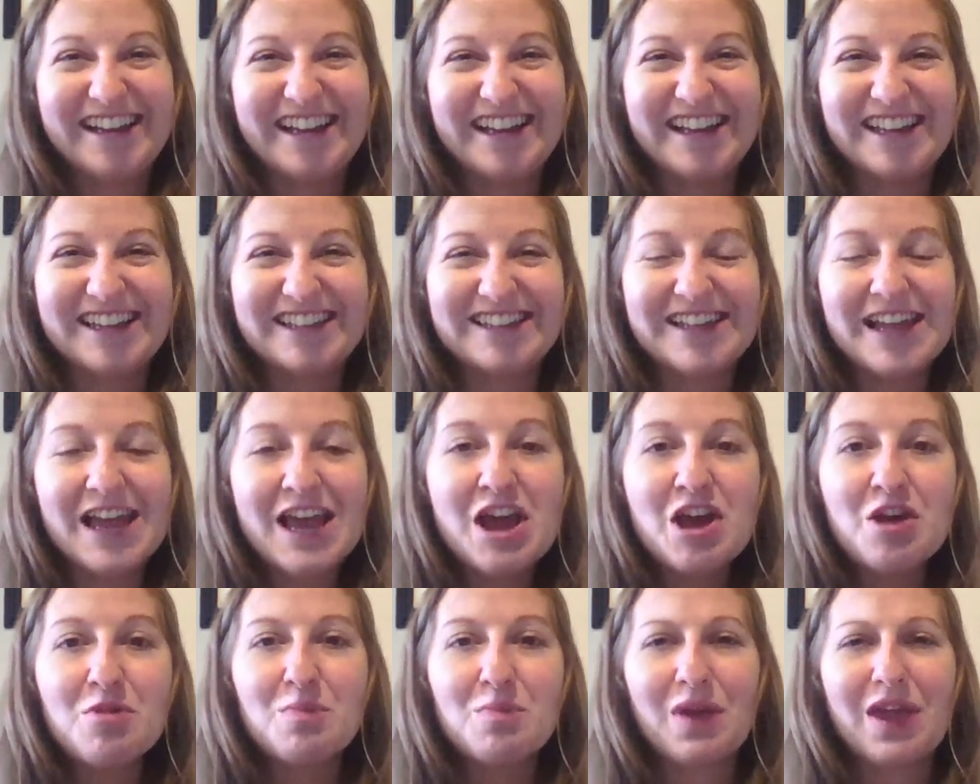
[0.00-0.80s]
is
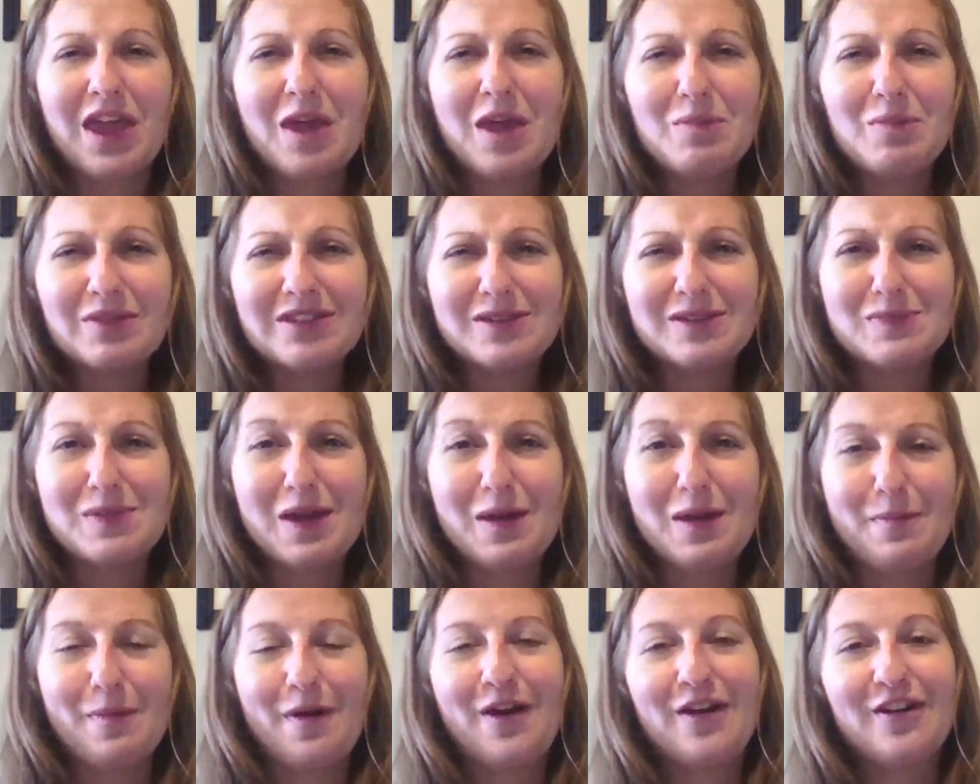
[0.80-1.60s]
being able to
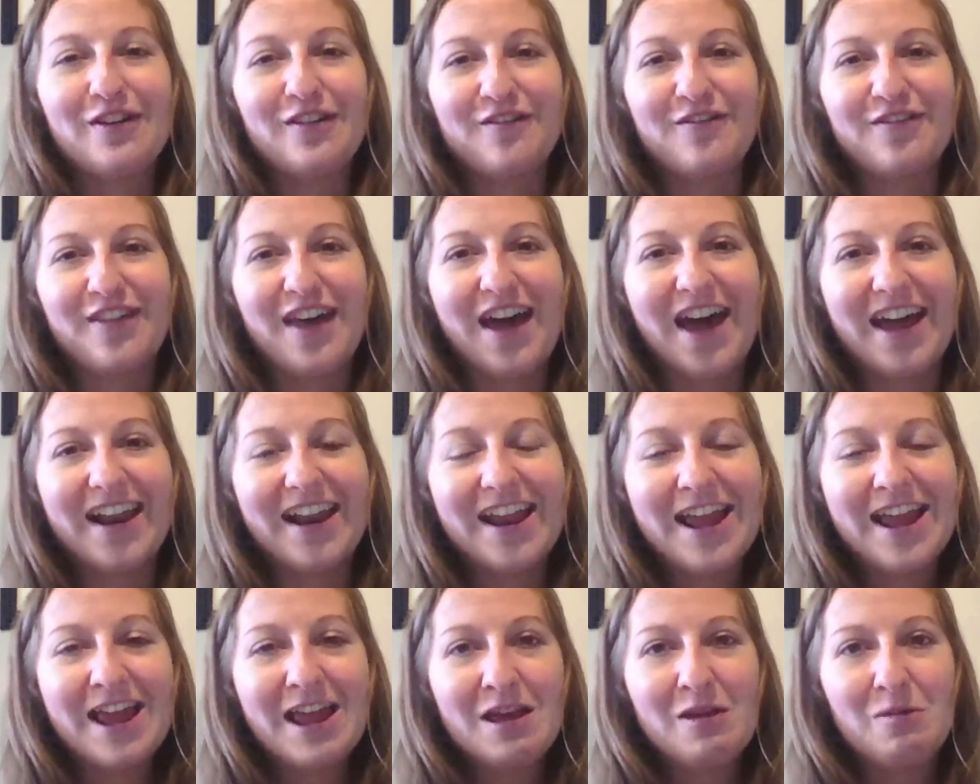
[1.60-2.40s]
be a part of that,
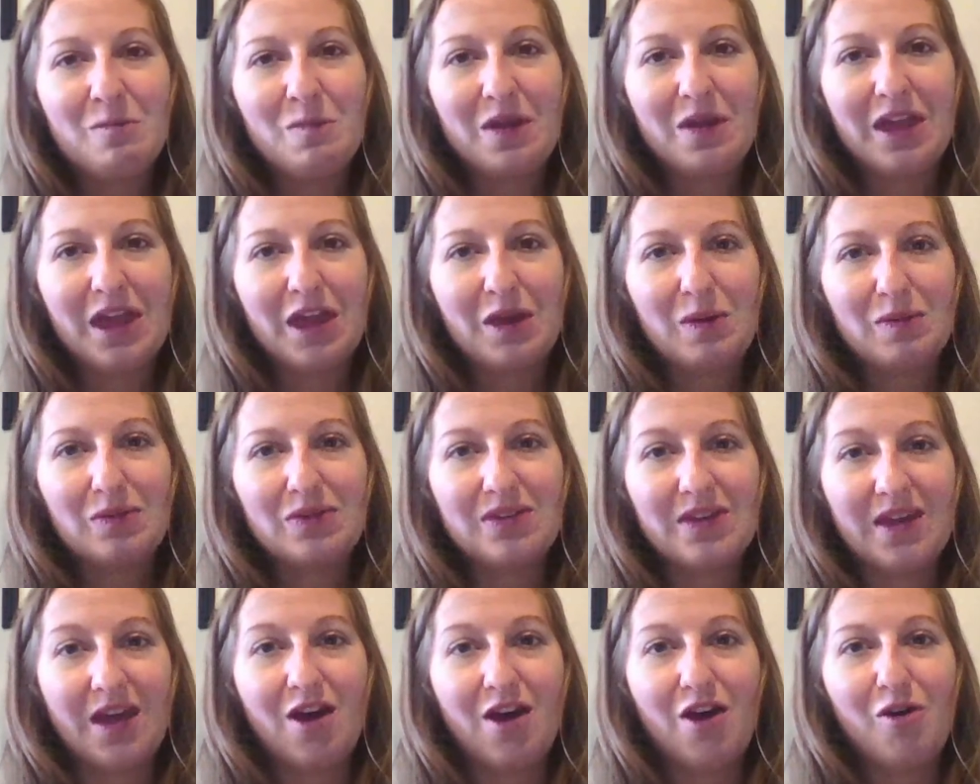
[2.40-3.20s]
being able
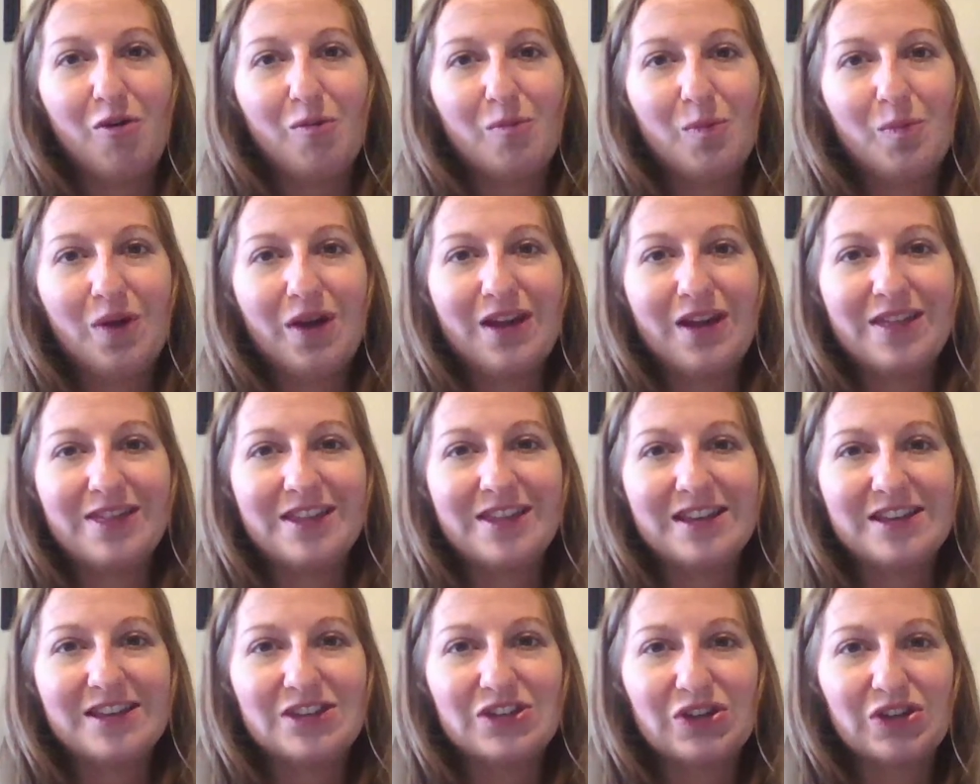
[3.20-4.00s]
to help
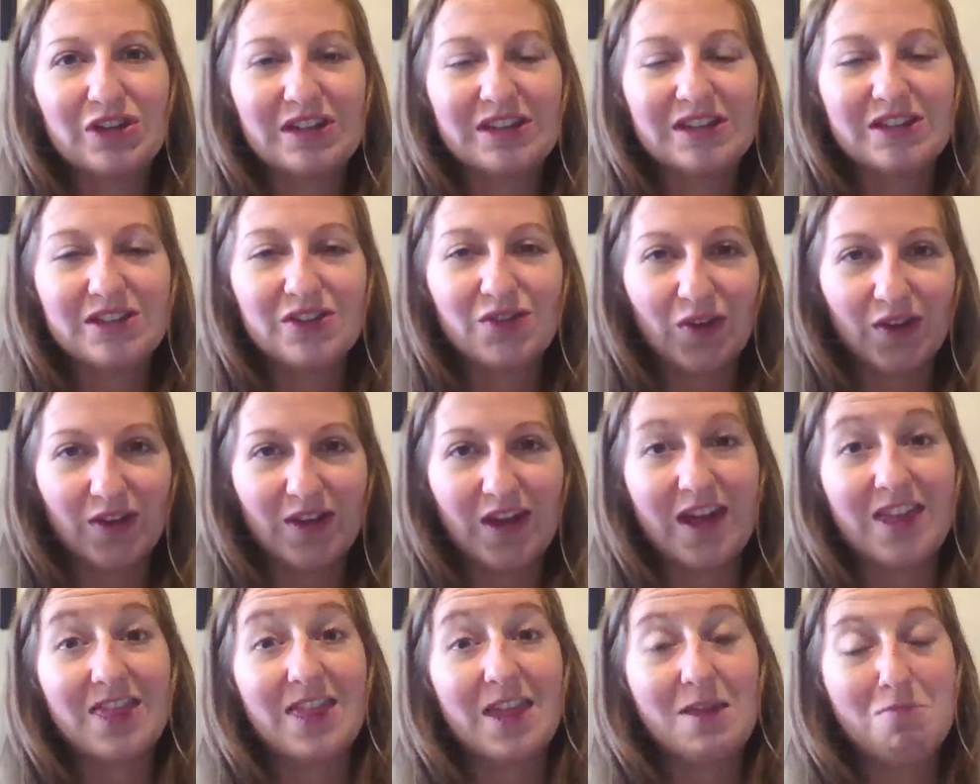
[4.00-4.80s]
these students feel
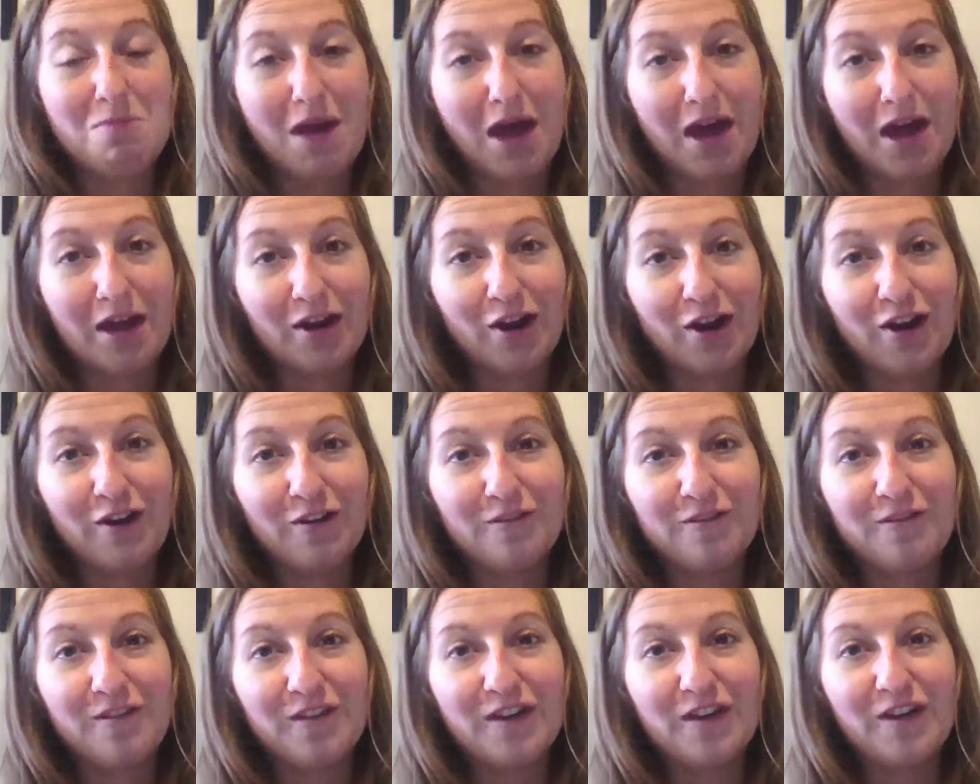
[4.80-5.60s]
like they matter
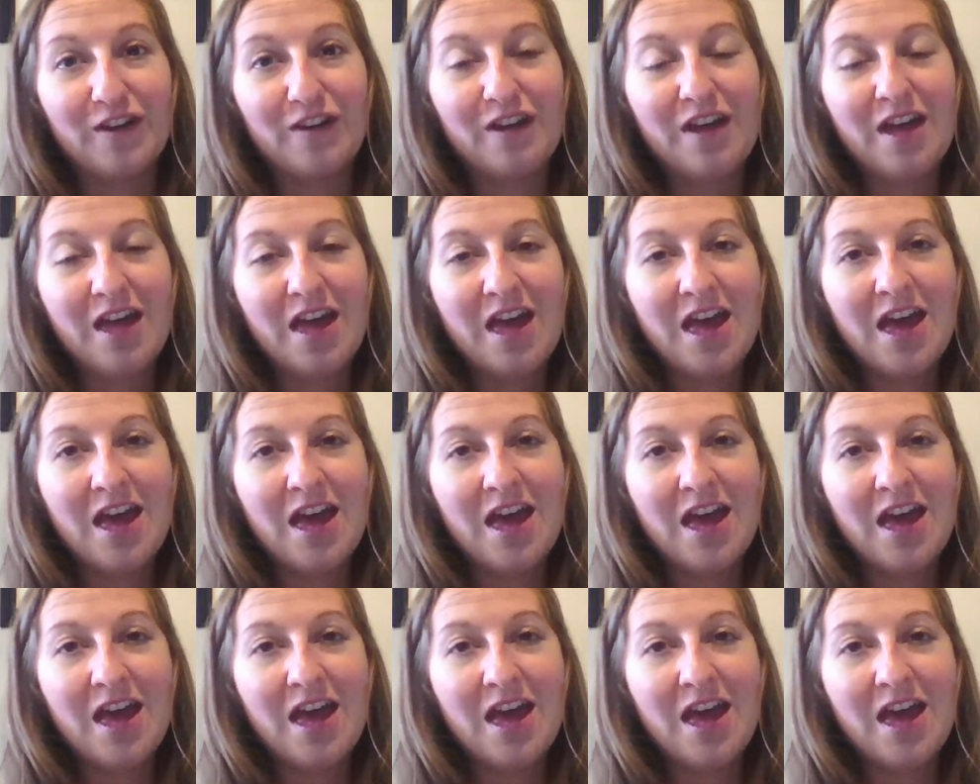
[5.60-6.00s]
and feel